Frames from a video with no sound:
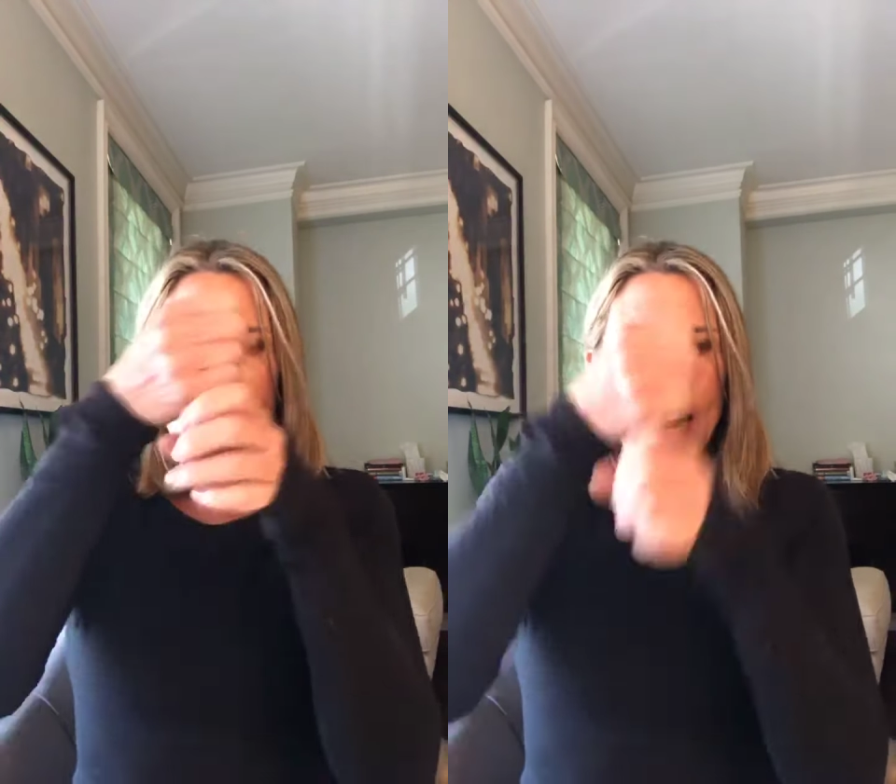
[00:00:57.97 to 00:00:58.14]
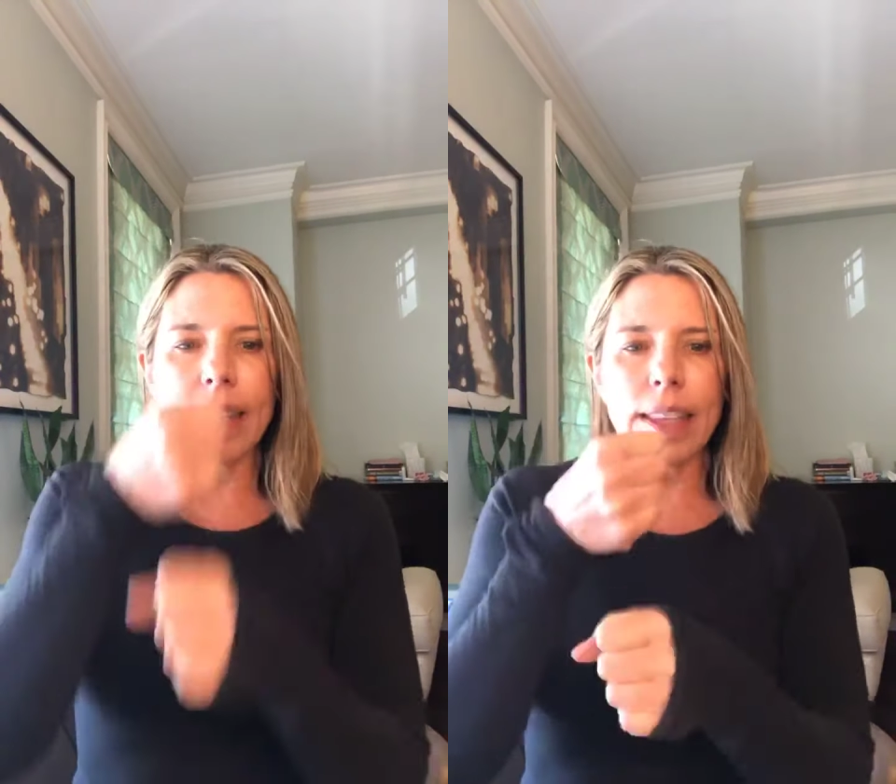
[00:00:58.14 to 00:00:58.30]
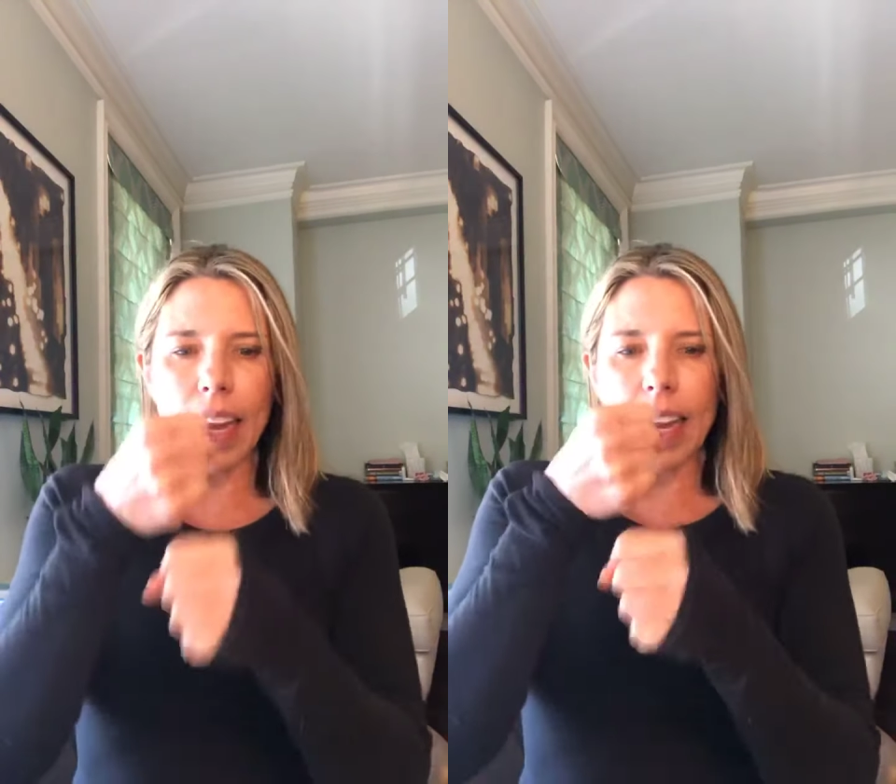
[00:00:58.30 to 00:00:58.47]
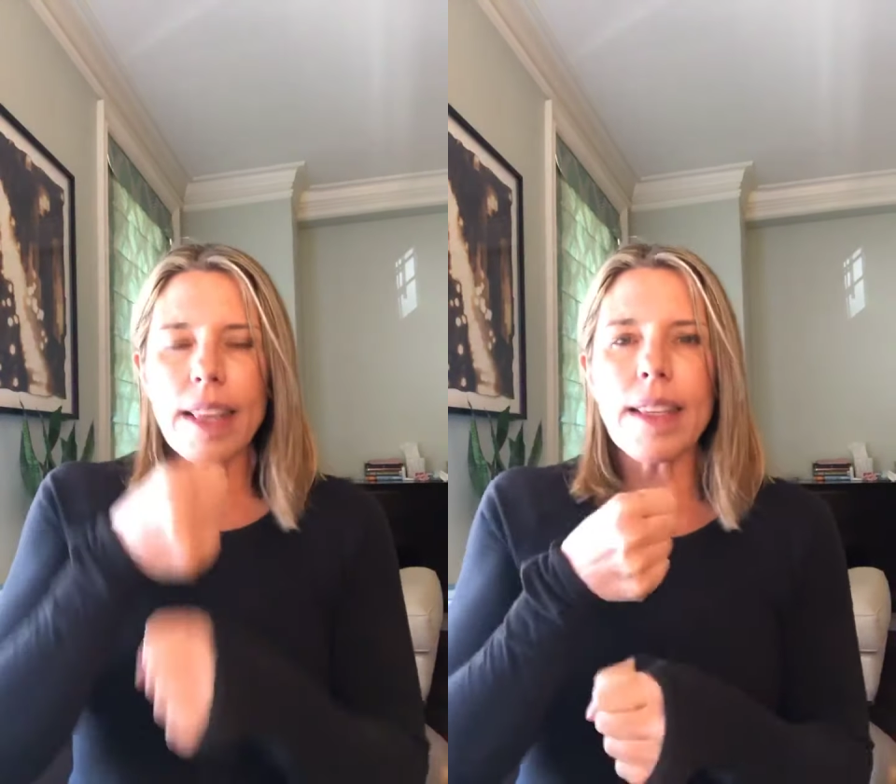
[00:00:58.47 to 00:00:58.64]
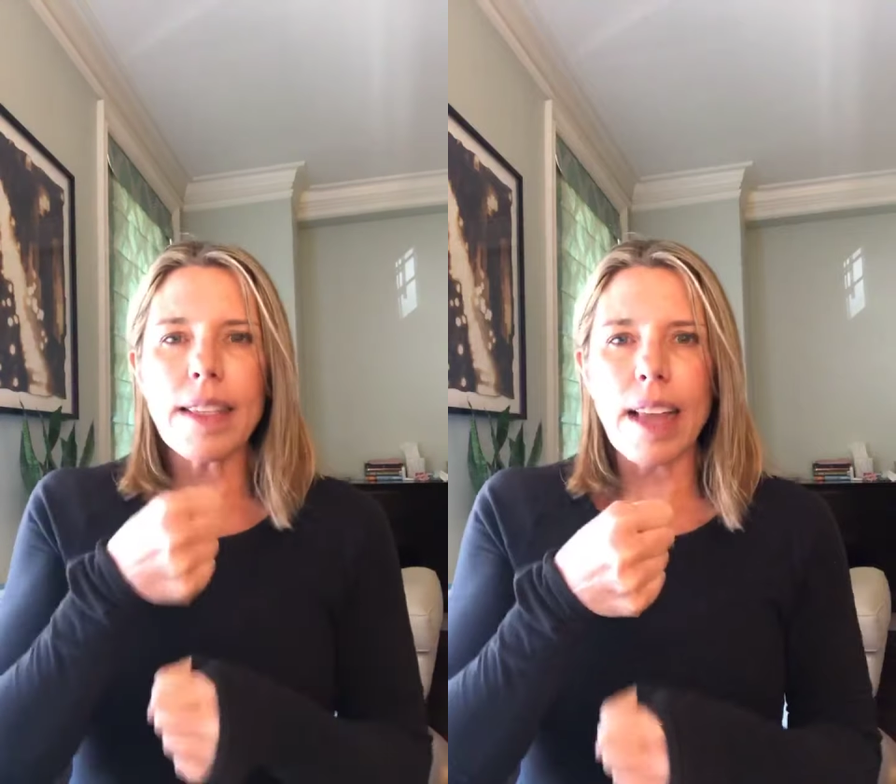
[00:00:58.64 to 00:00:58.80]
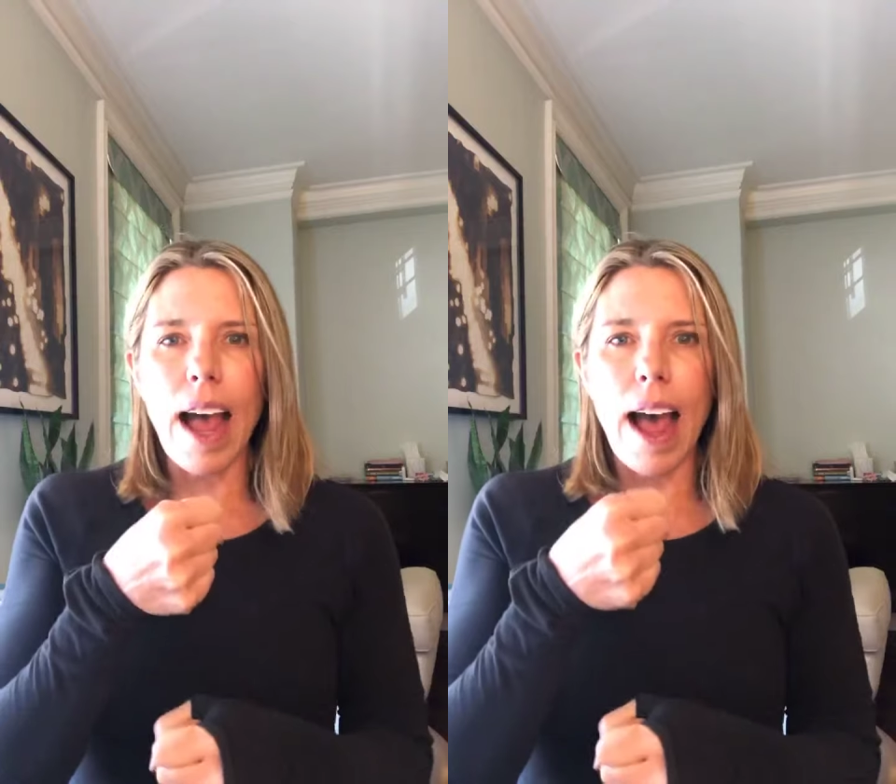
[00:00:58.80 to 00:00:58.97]
it's
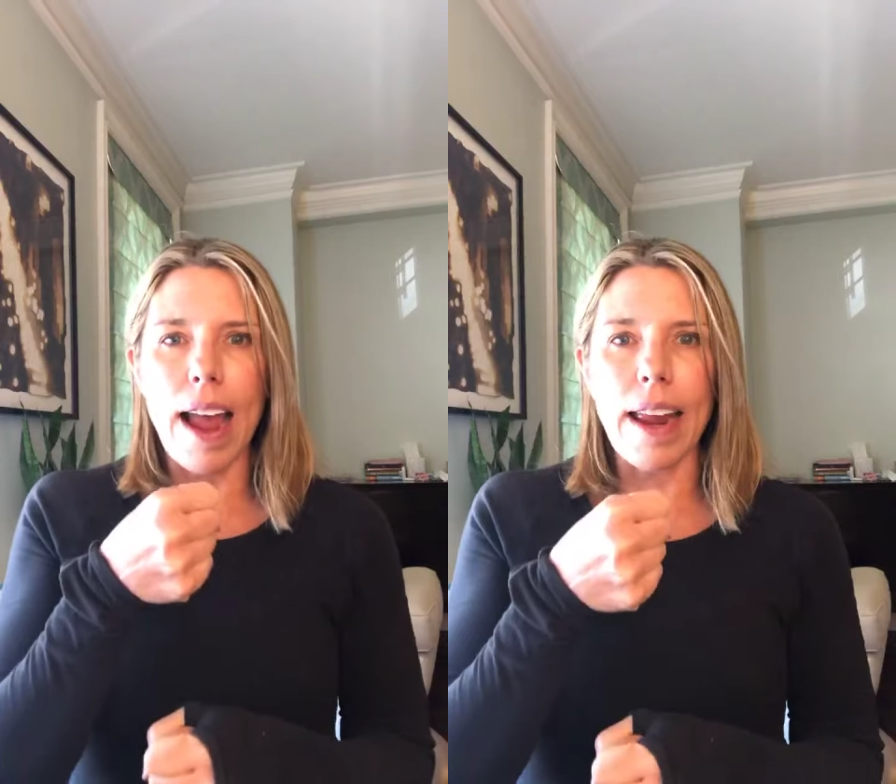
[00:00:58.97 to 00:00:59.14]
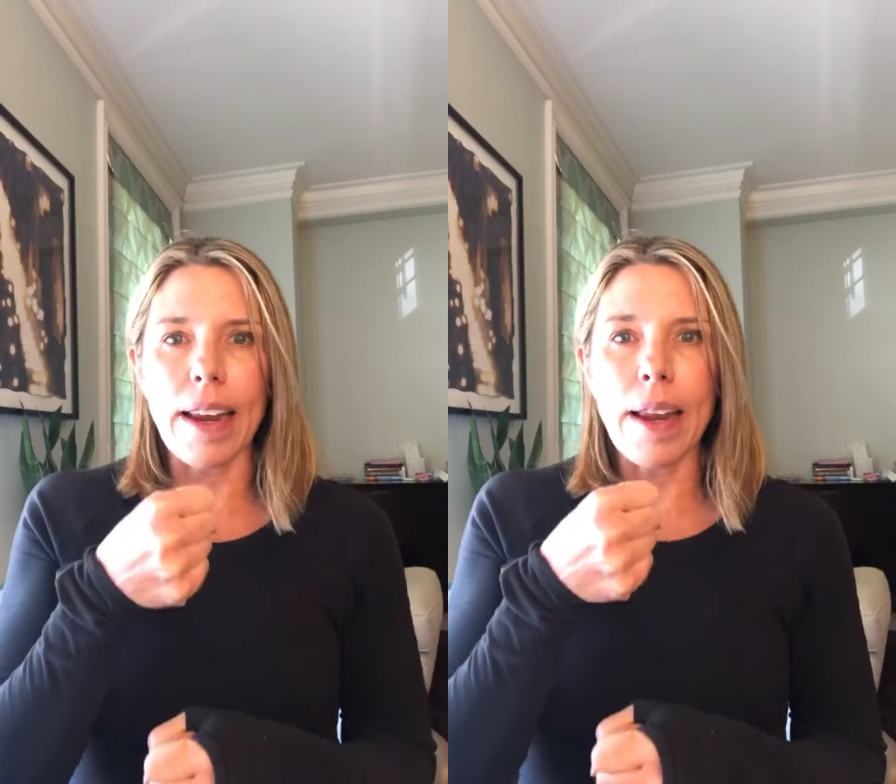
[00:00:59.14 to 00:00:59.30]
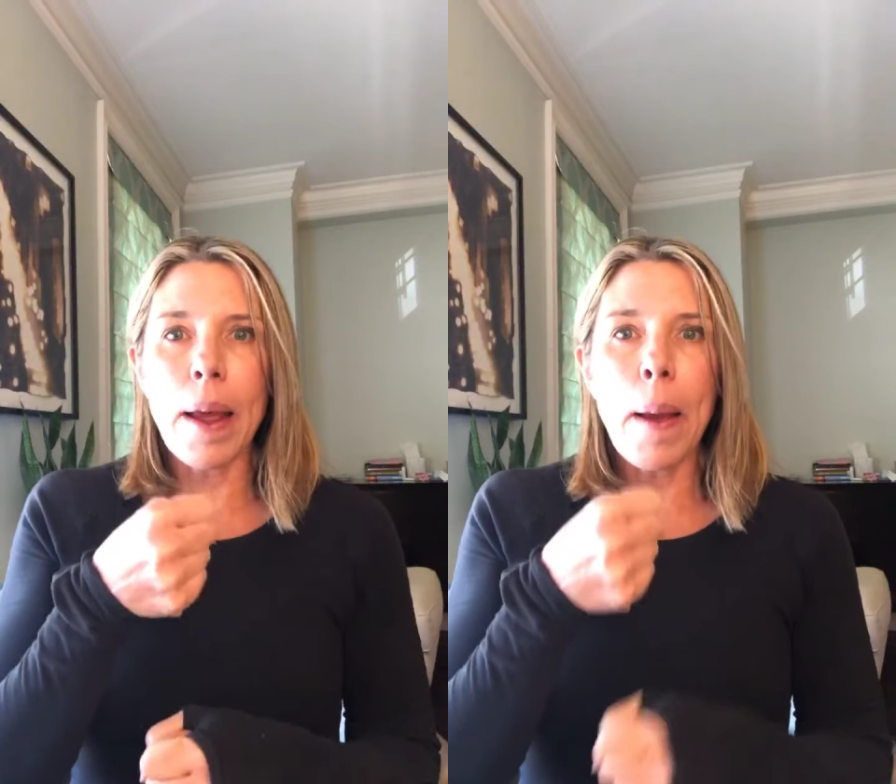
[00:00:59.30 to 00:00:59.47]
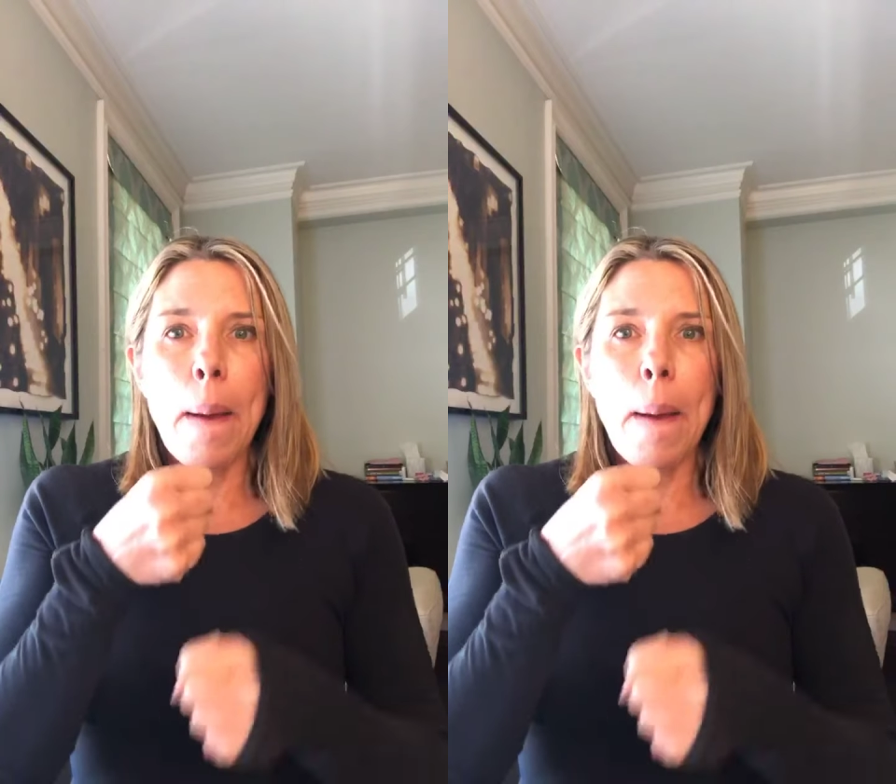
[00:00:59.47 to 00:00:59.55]
inside,